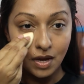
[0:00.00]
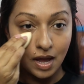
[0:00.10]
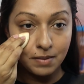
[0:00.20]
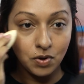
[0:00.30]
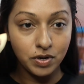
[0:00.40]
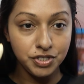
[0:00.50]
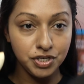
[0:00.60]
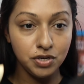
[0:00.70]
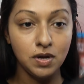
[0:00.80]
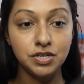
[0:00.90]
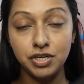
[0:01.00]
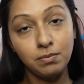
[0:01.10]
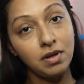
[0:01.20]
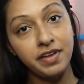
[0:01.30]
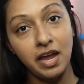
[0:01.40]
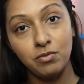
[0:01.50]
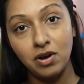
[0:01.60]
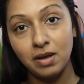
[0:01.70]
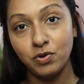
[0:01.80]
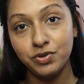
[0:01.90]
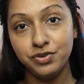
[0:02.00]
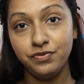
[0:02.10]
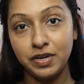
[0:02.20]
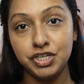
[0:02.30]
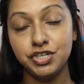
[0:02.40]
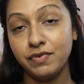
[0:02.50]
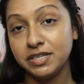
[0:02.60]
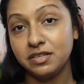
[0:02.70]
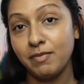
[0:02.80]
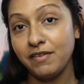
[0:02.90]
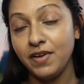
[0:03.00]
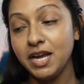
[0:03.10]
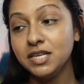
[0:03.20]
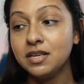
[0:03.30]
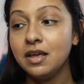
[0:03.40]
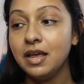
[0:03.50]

I'm going to jump off camera. I'm going to finish the rest of my face